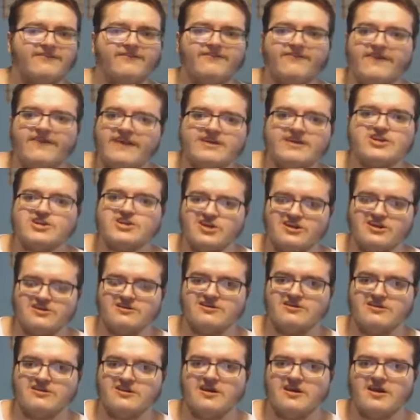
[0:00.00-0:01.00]

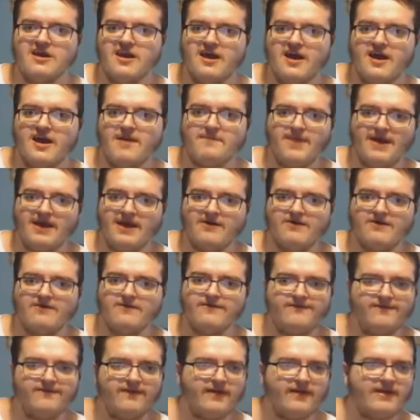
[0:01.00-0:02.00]
fiction
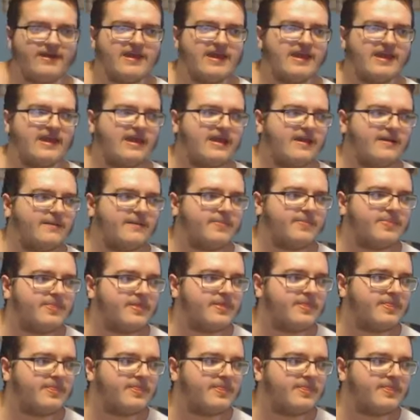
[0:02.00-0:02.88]
about fucking